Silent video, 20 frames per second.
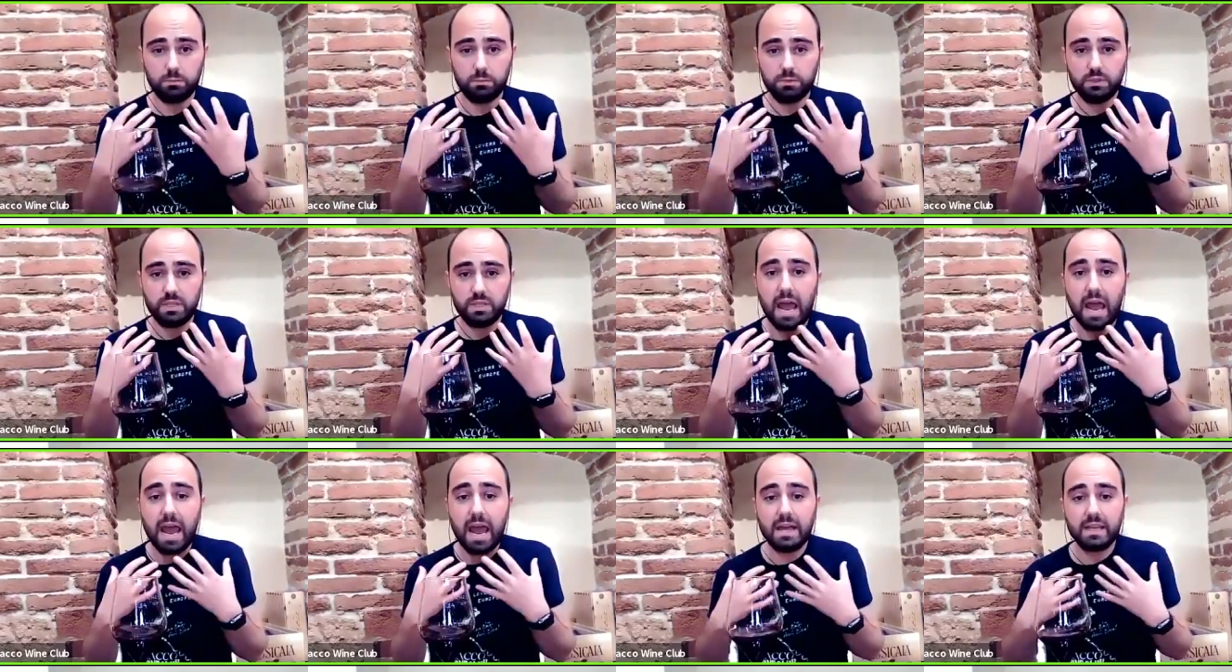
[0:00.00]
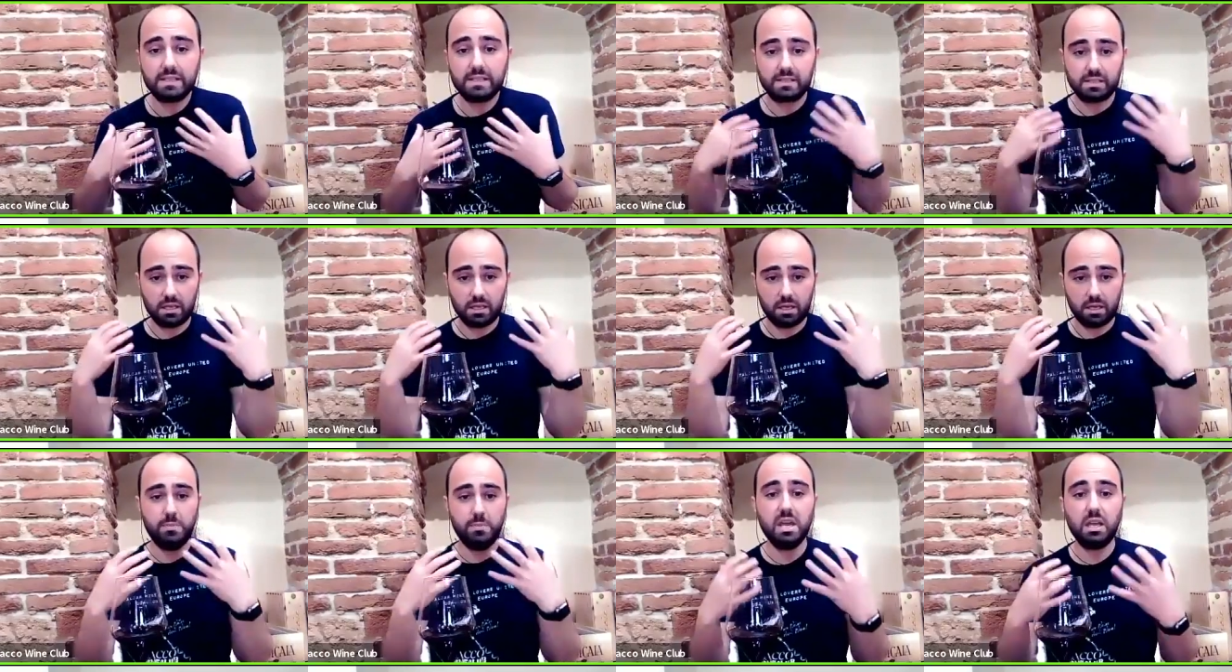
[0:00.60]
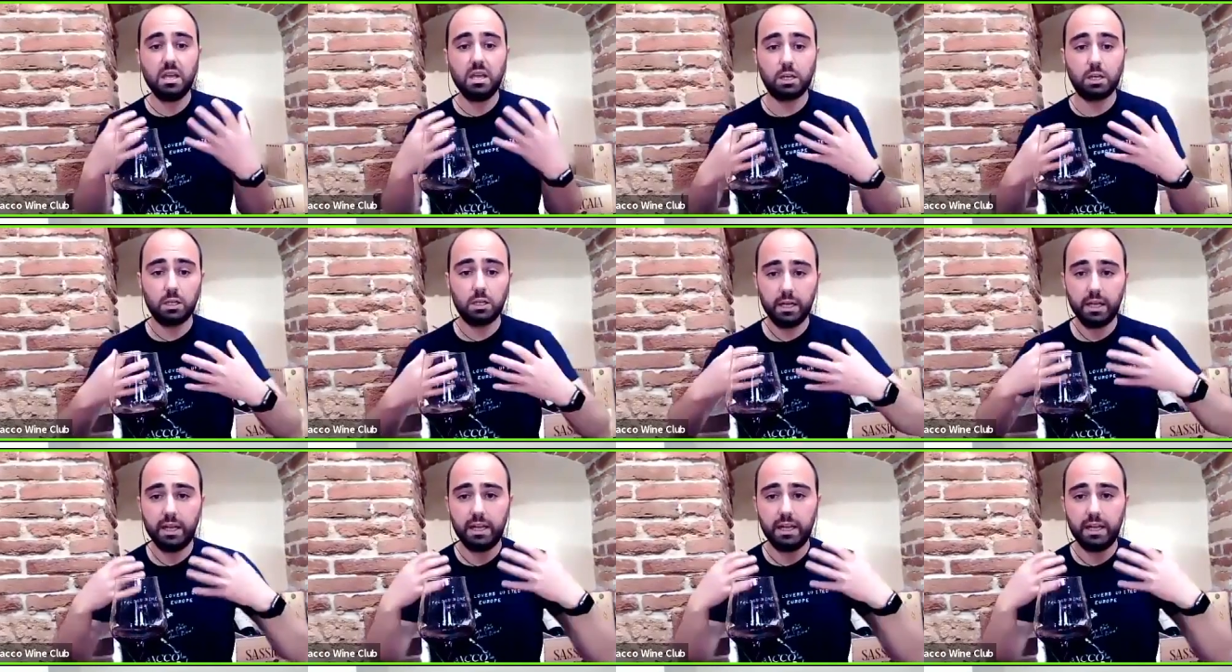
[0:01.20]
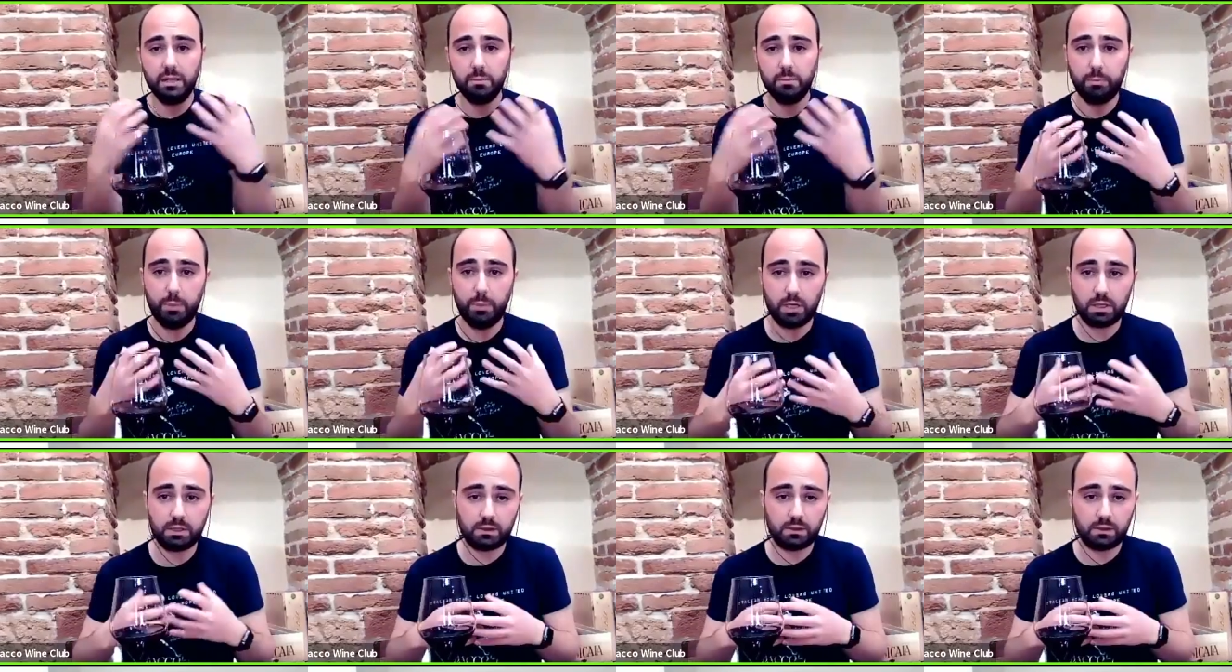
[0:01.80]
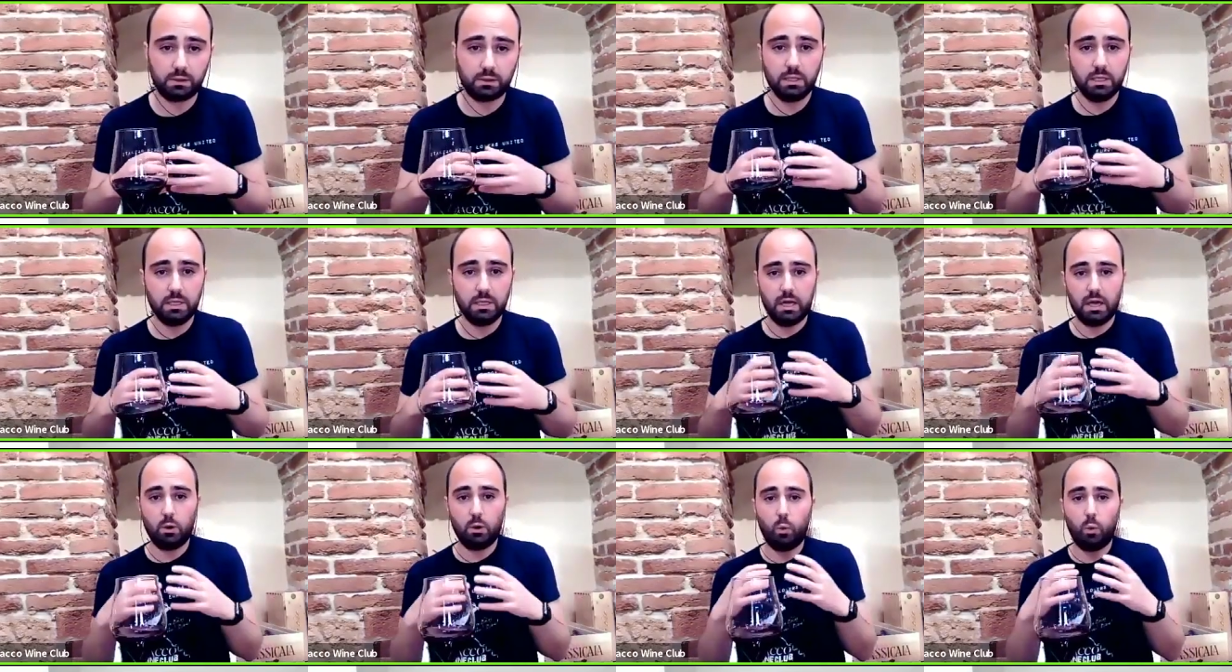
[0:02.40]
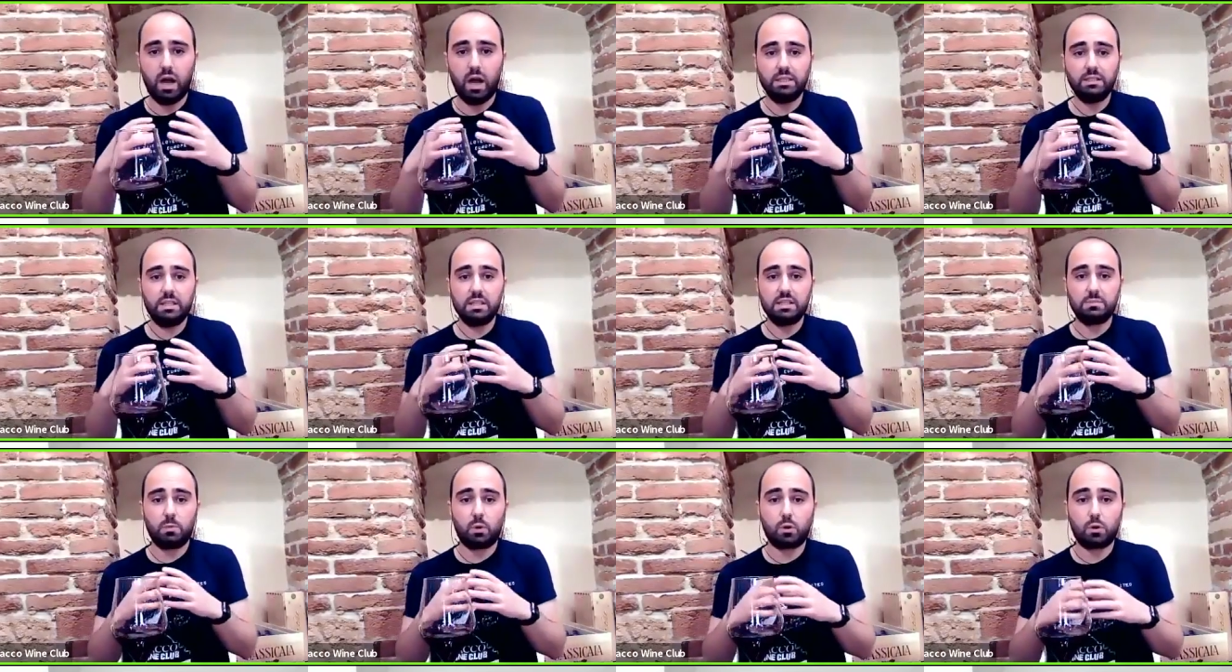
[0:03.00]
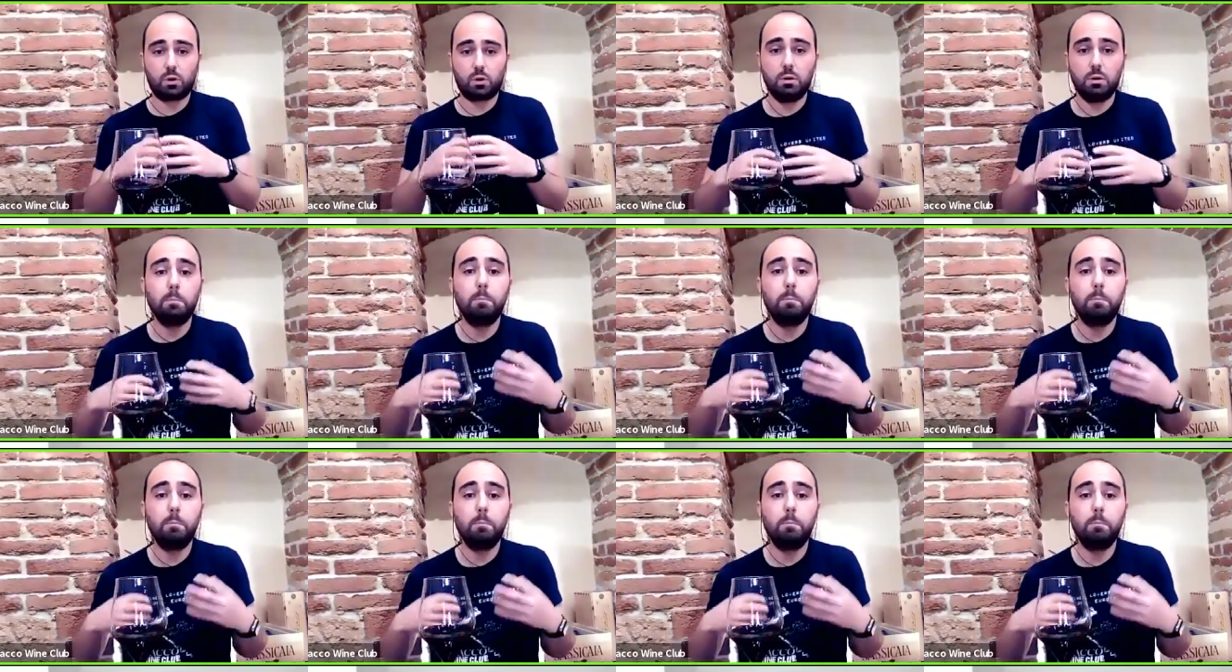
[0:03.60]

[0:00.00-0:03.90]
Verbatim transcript: that has a bigger impact a wine that is more